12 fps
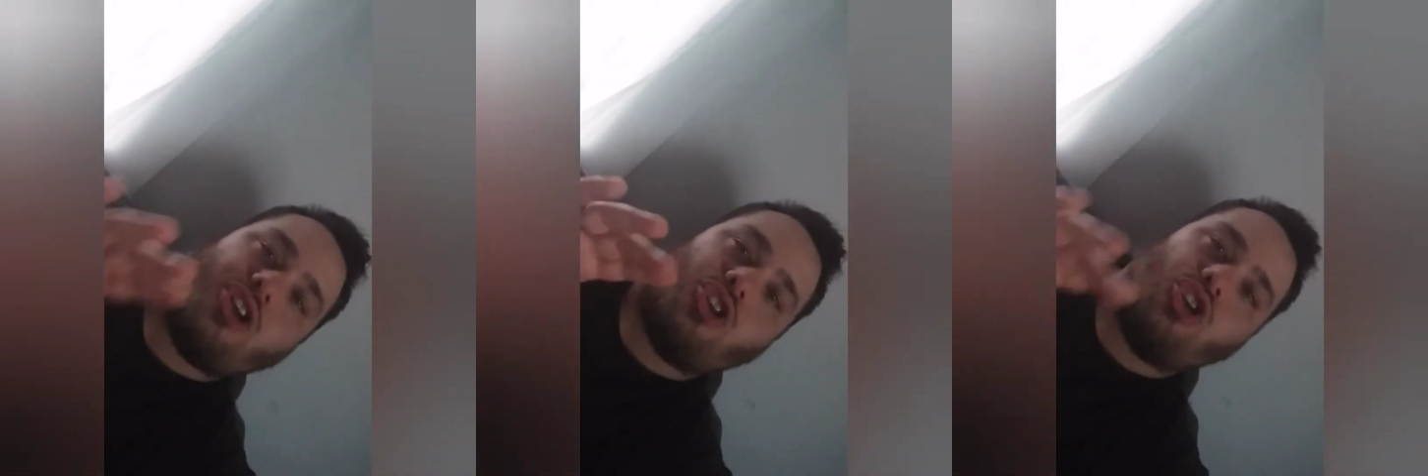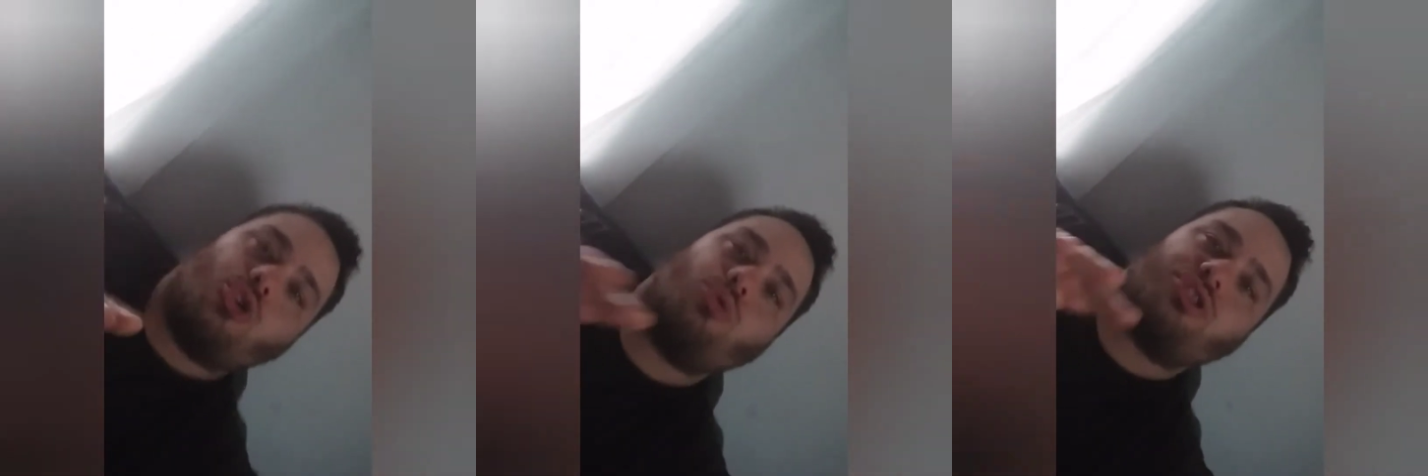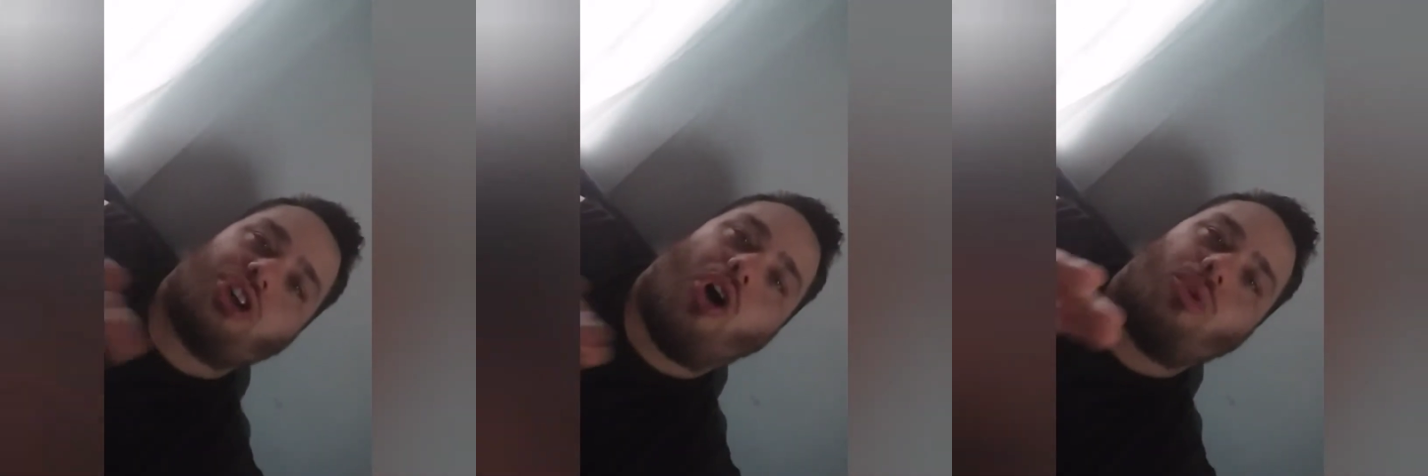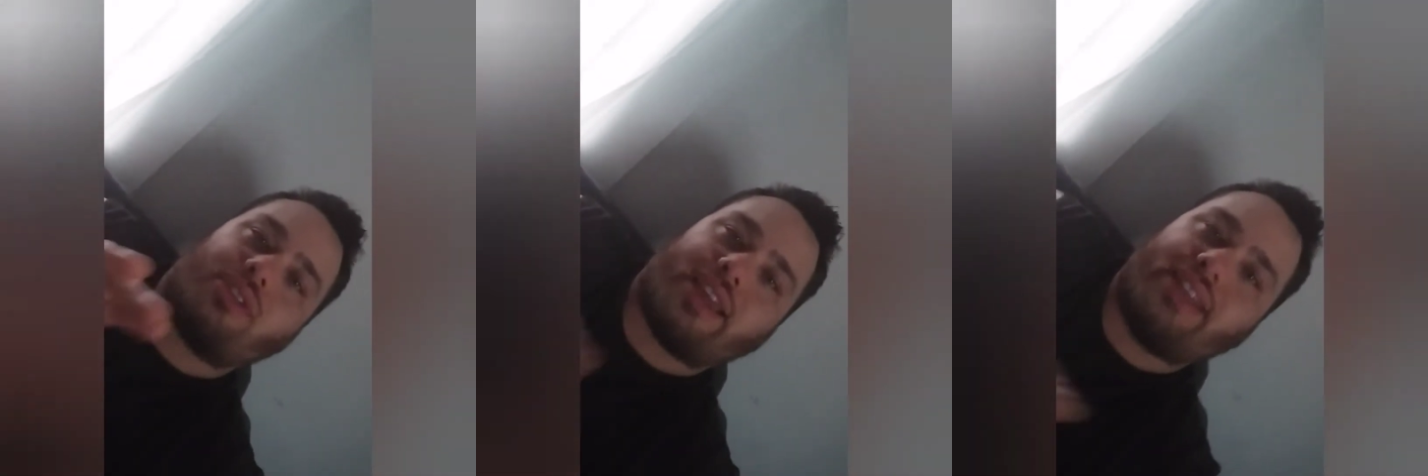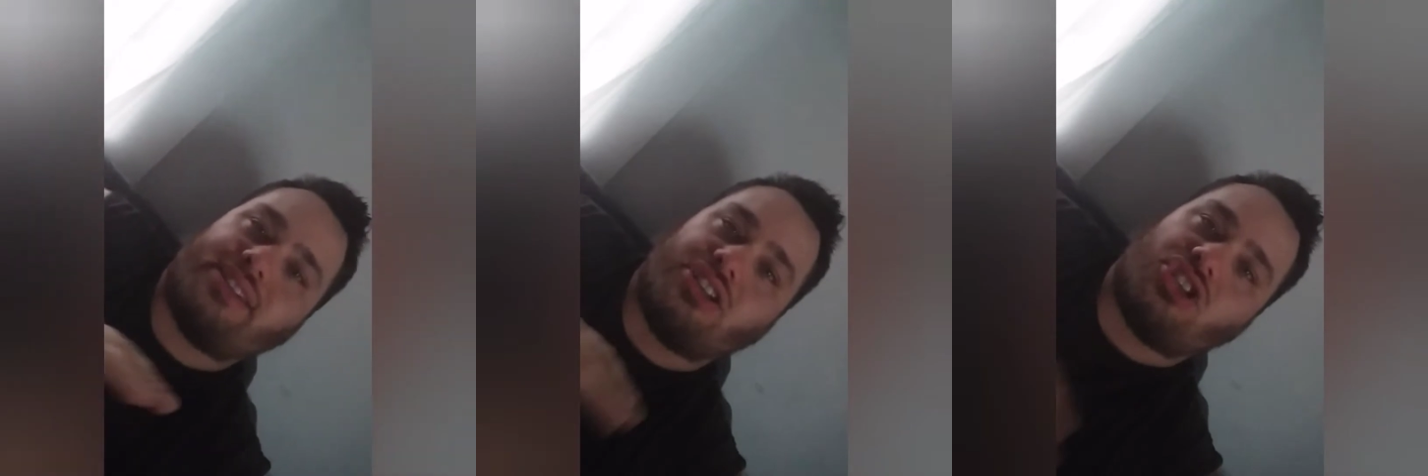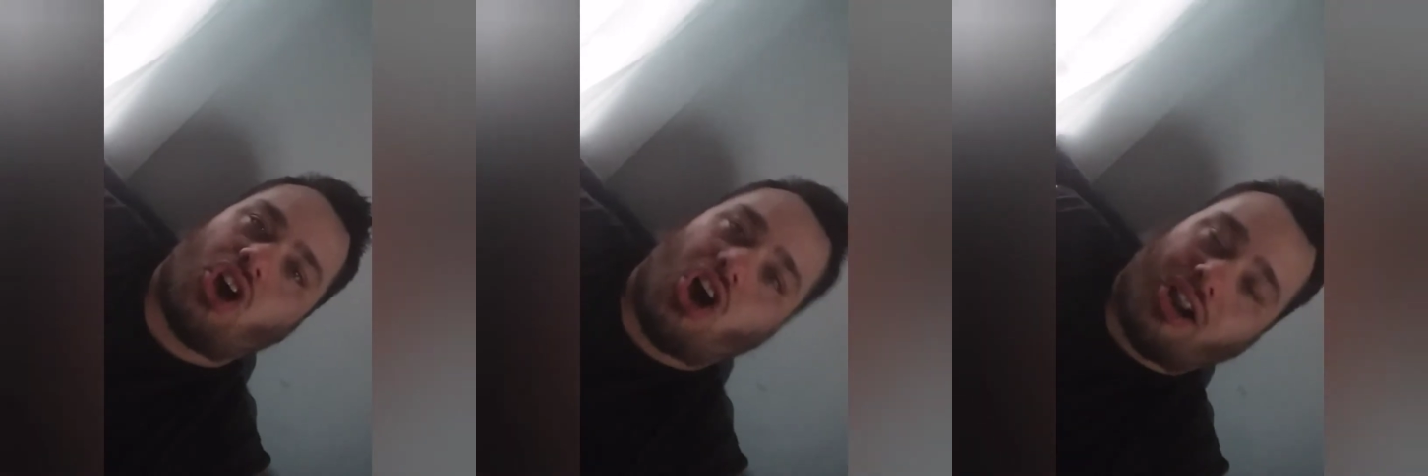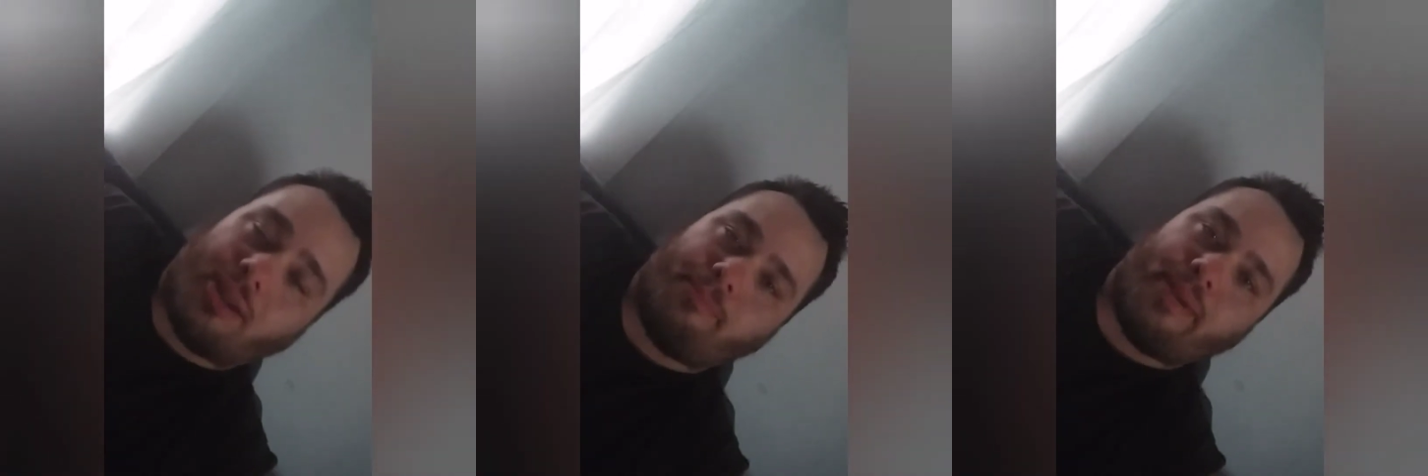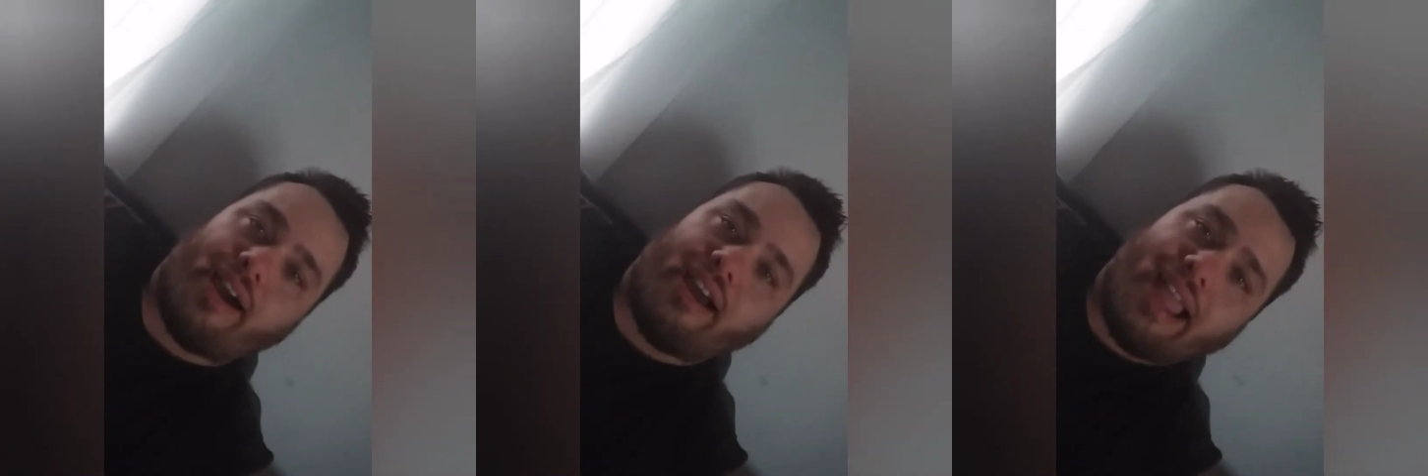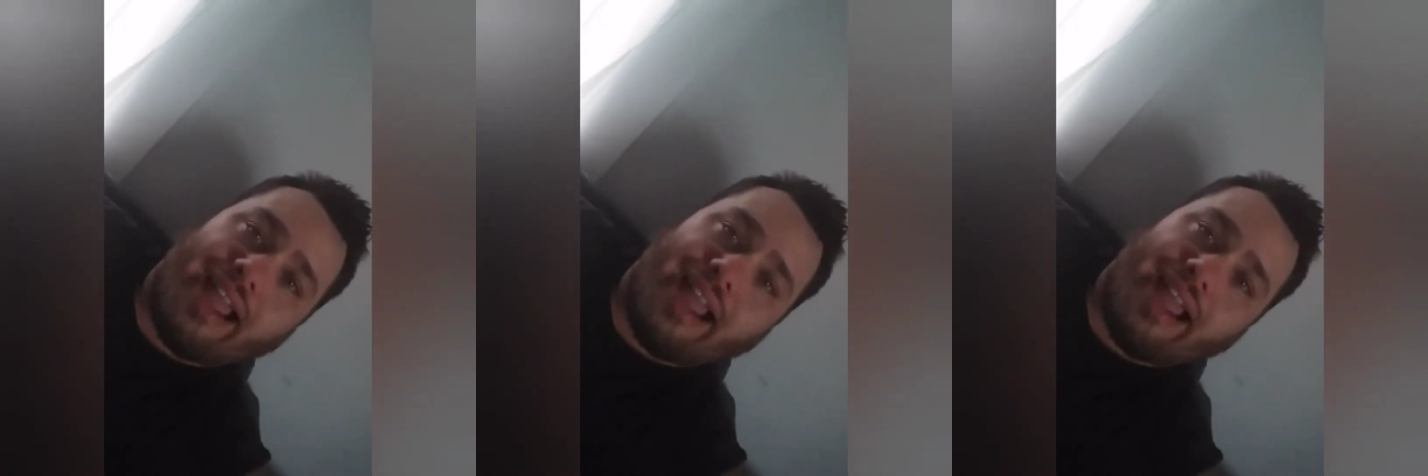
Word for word: You don't get to talk about